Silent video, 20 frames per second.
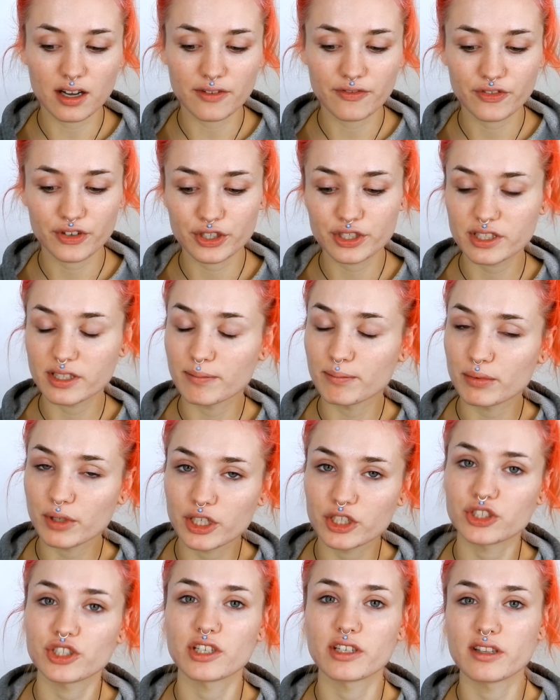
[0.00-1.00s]
first
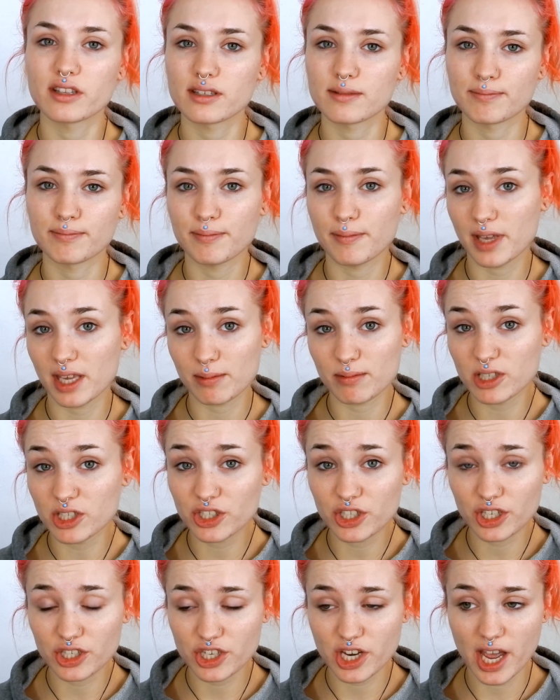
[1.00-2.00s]
impressions, maybe
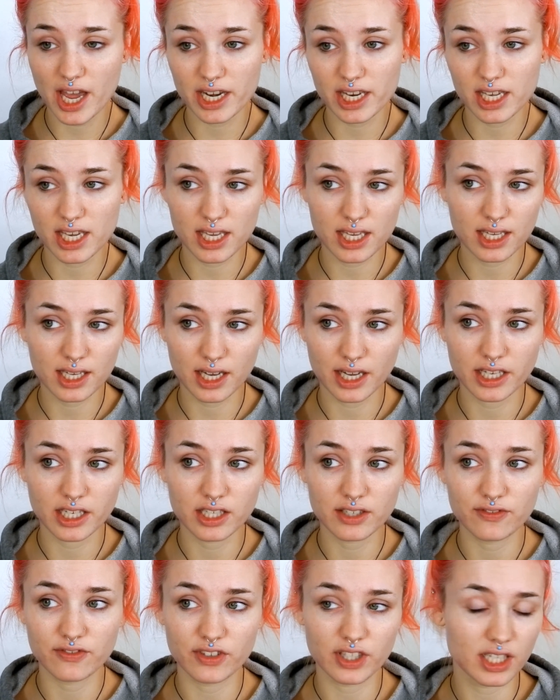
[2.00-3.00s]
chit-chatty
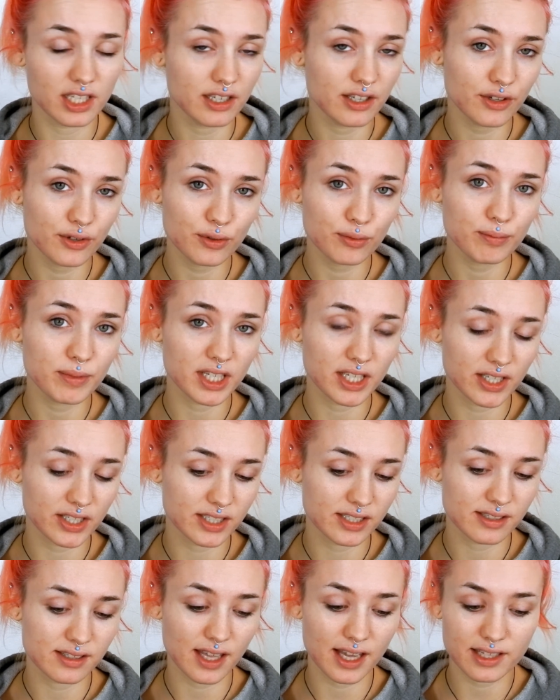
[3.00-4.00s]
kind of video
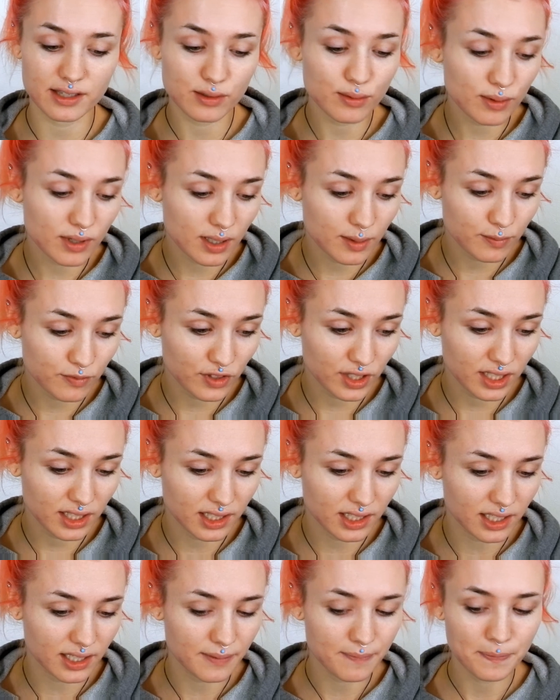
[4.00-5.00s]
because that's what I'm
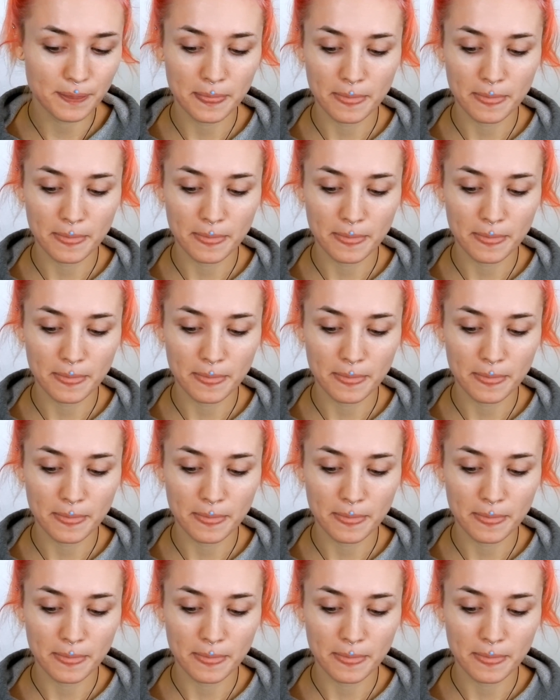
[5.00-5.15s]
feeling.